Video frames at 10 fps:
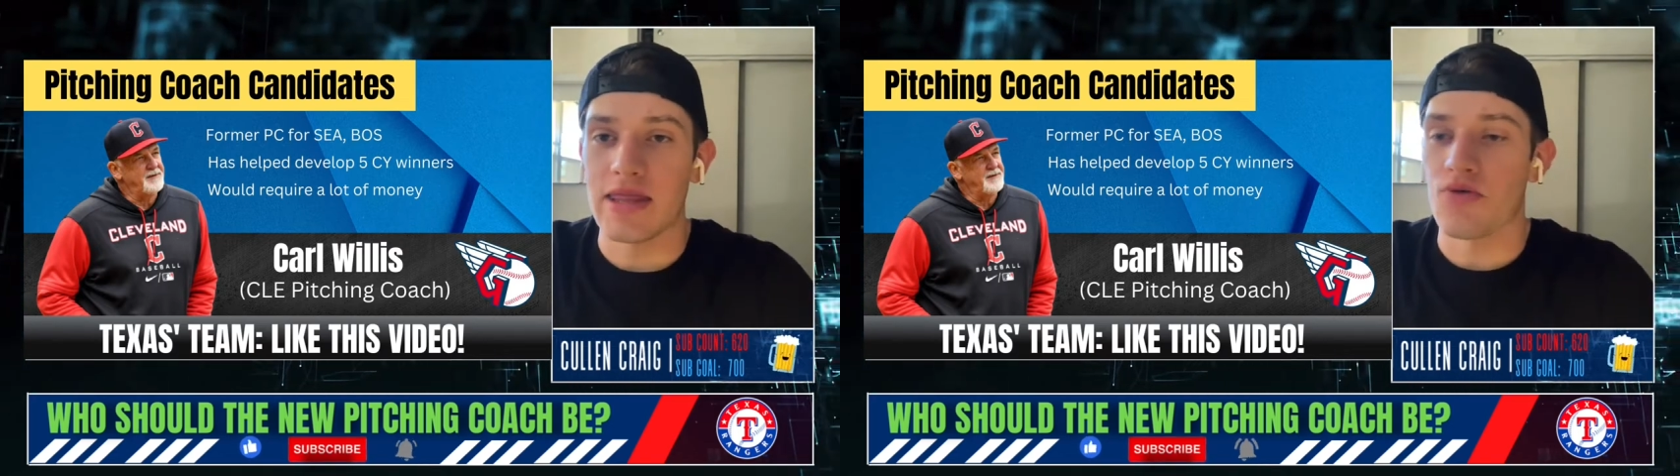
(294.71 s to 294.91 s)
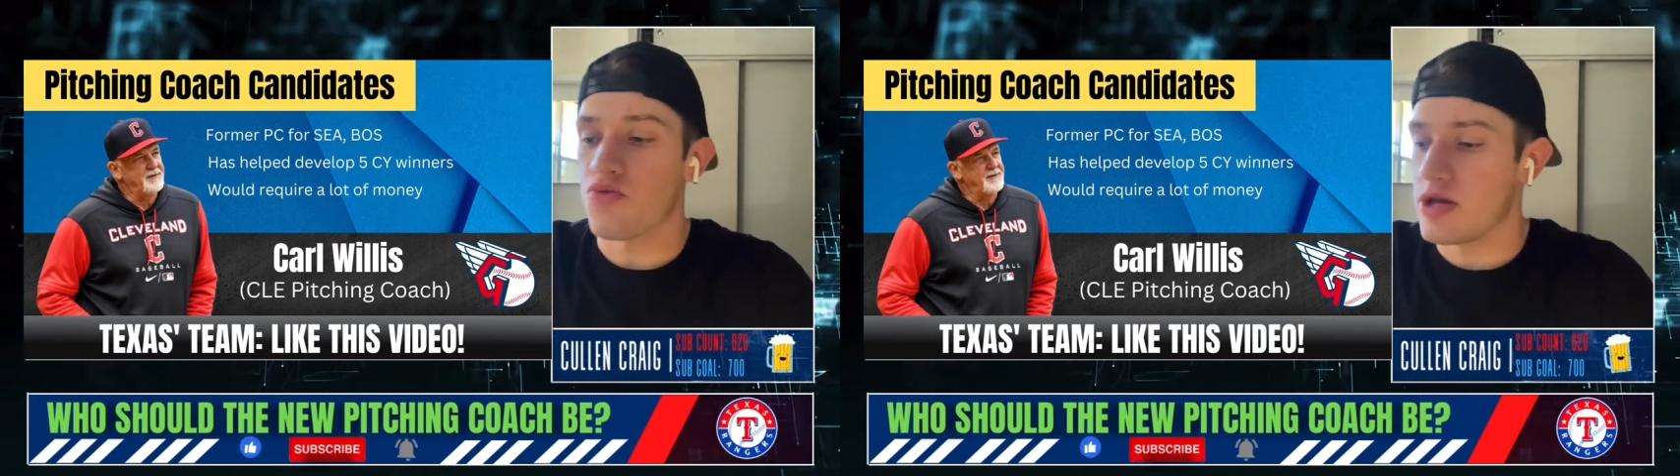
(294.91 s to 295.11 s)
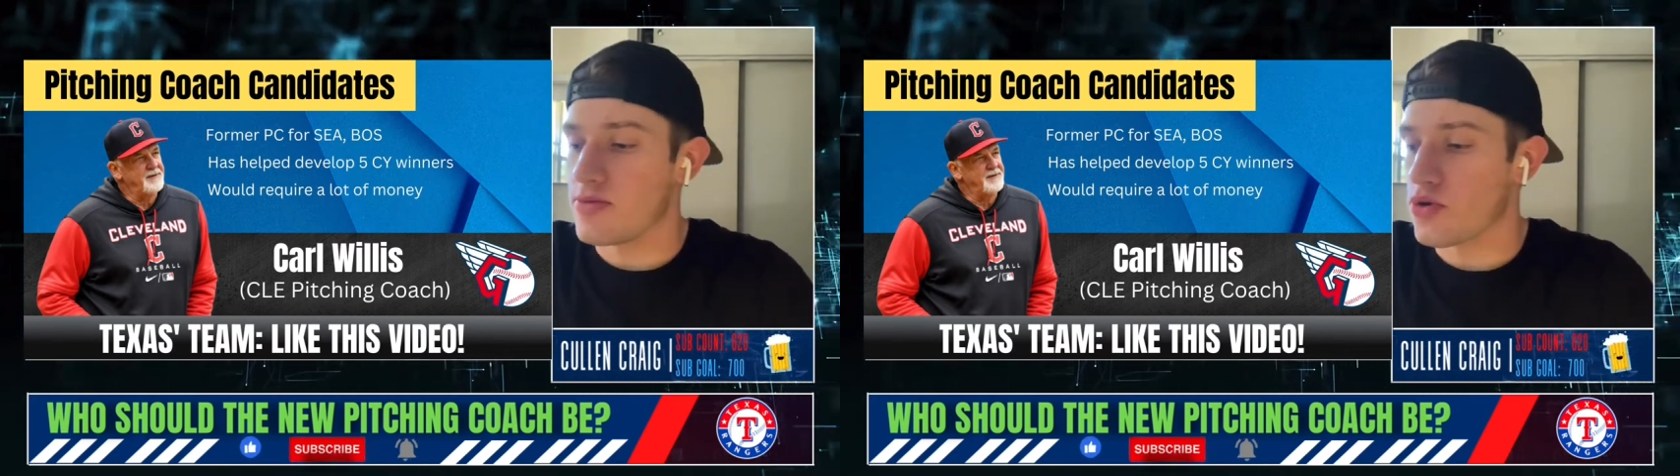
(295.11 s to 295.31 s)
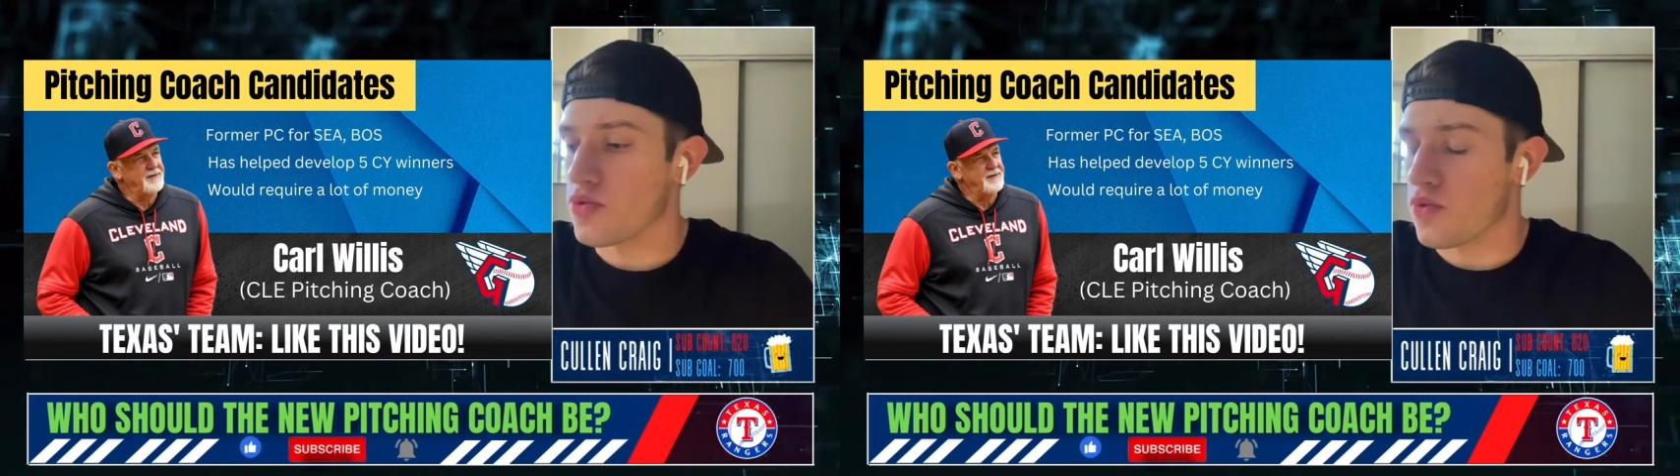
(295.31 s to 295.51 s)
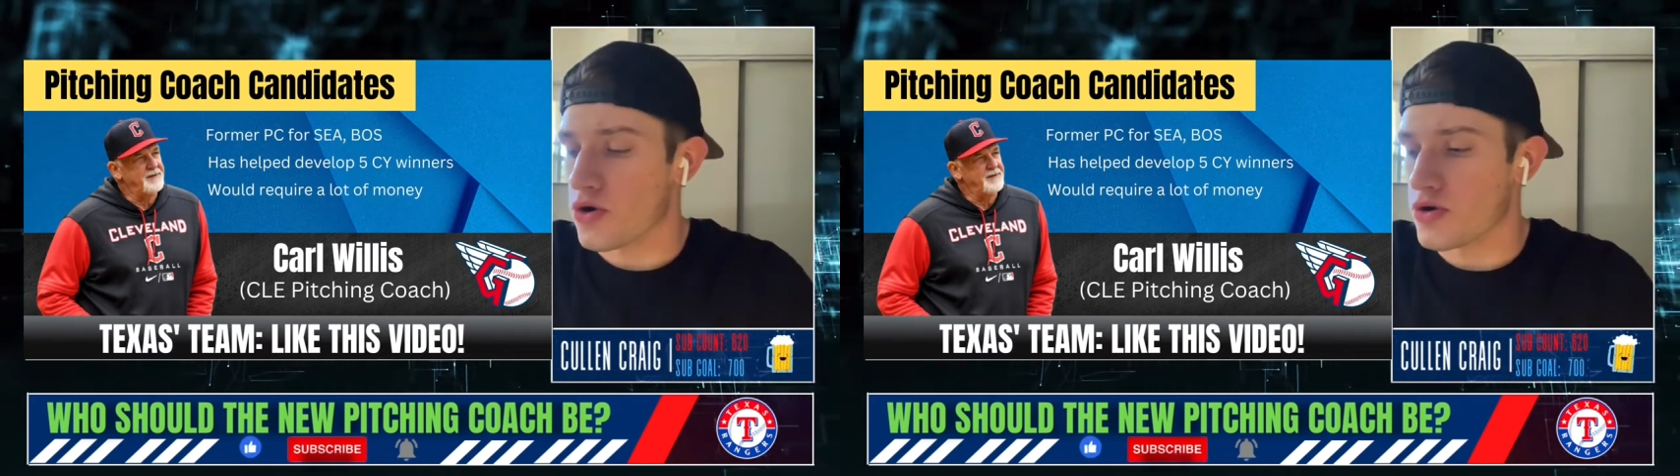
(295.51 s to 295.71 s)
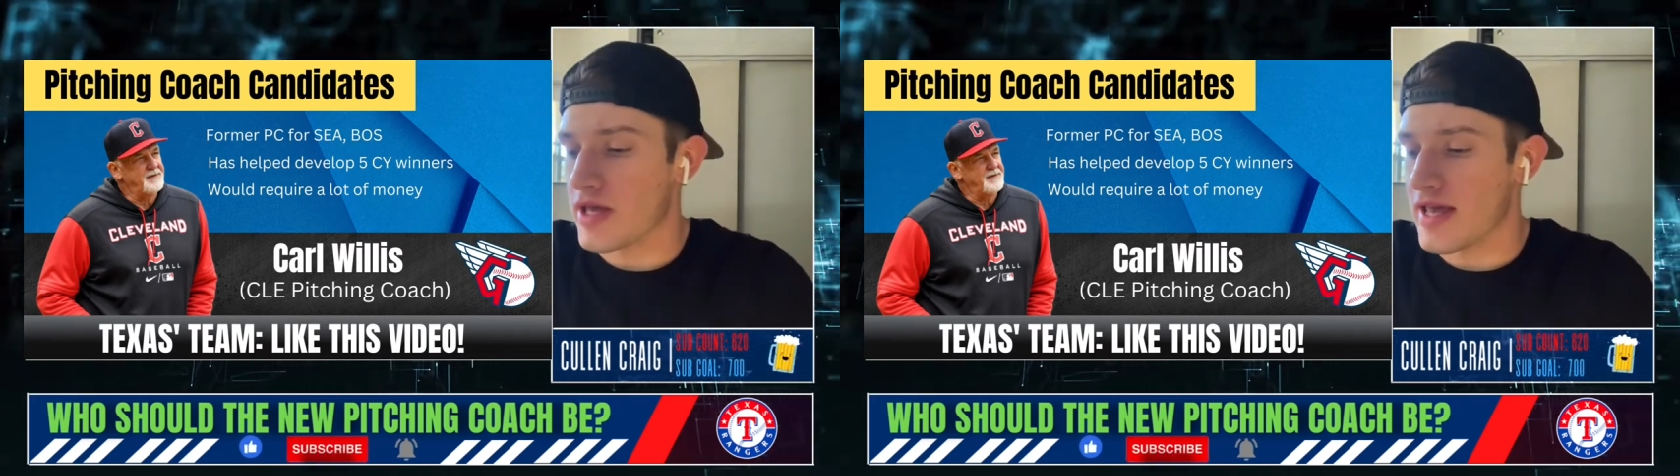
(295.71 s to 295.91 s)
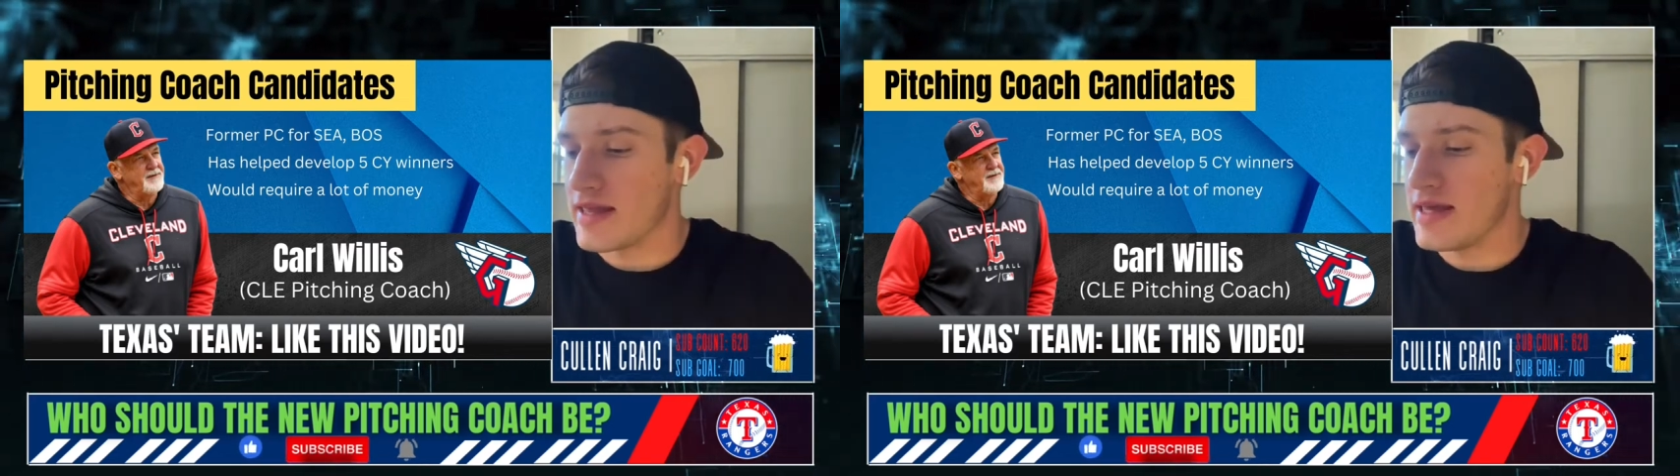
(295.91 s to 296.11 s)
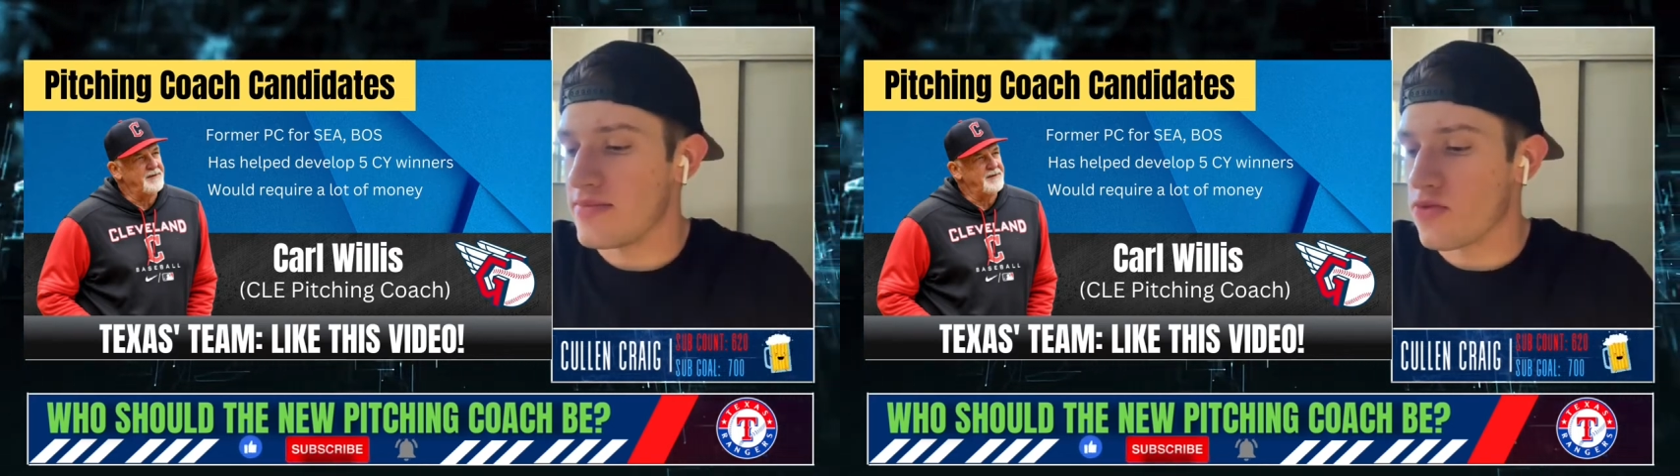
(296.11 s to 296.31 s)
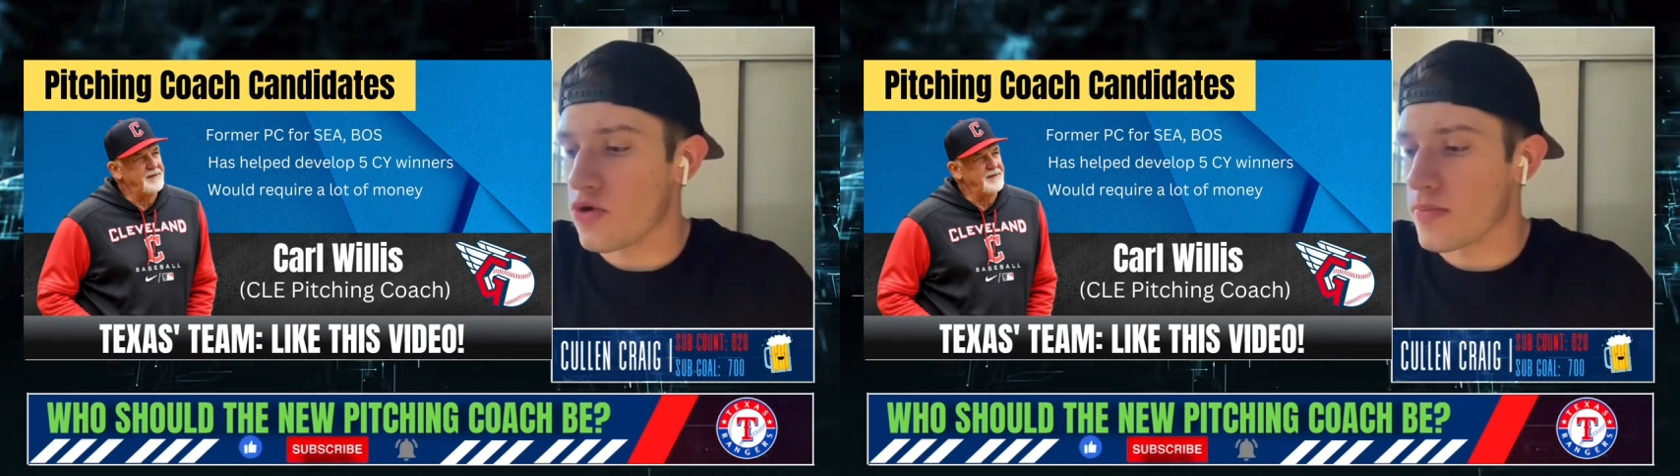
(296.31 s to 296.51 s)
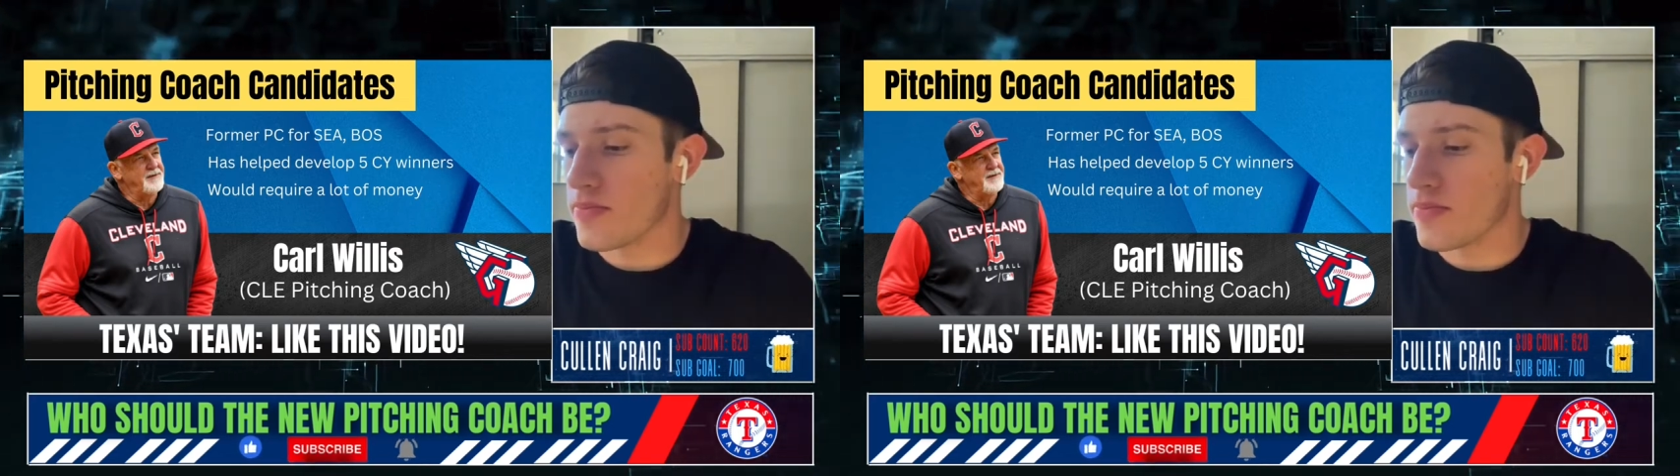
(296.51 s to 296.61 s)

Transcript: the rebuild word anymore,